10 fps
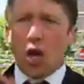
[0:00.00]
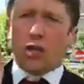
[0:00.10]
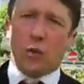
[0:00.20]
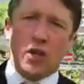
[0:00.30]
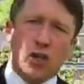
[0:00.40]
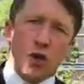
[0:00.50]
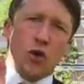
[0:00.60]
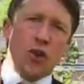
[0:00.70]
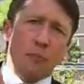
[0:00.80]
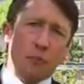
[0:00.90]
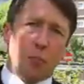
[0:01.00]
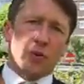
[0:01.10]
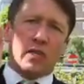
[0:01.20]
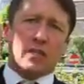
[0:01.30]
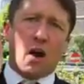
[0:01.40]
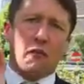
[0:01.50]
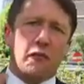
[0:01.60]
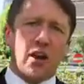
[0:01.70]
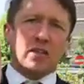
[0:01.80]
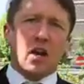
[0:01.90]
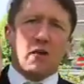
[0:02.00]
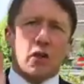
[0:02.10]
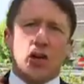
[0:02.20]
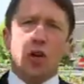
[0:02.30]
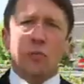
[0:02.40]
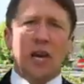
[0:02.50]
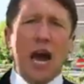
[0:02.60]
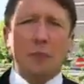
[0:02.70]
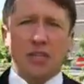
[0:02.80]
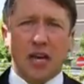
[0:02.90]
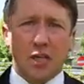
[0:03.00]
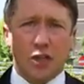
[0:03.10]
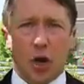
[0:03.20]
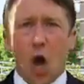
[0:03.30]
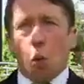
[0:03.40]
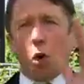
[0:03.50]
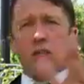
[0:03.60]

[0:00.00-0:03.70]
to ensure their properties are fit for human habitation.